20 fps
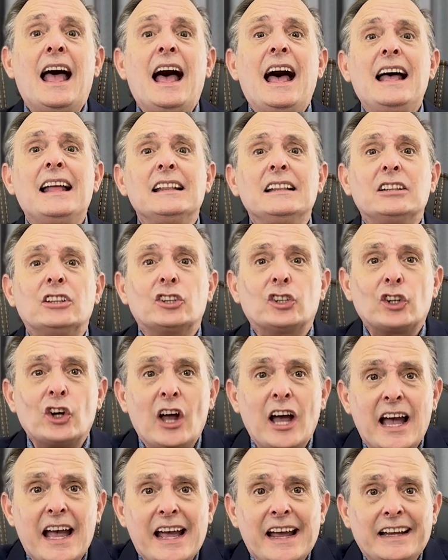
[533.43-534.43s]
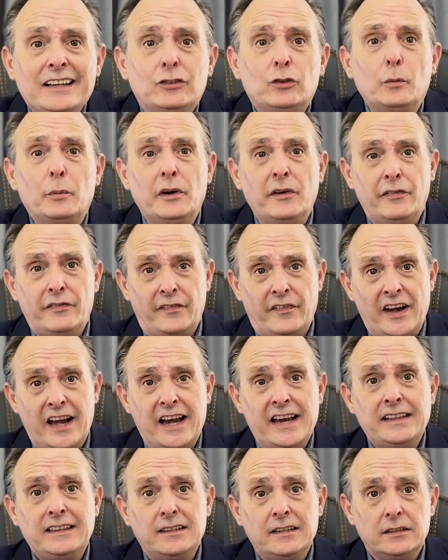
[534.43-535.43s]
and try to
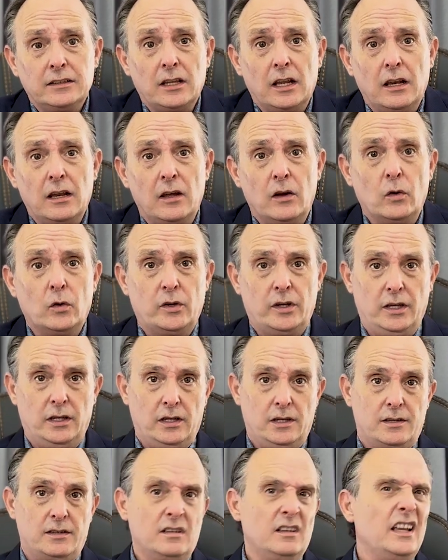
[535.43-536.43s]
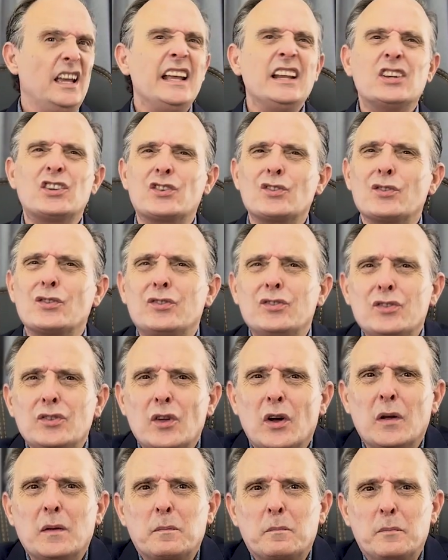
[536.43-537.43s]
befriend the locals. It should
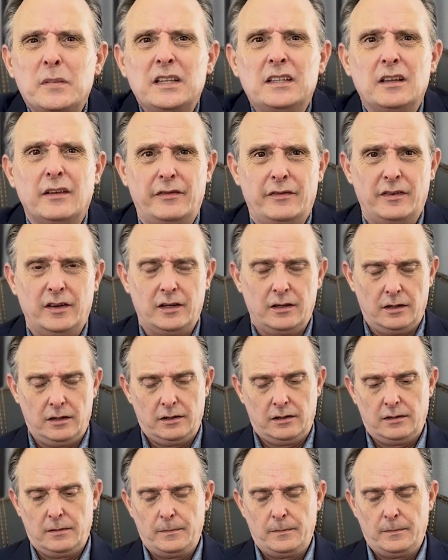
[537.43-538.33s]
not be difficult.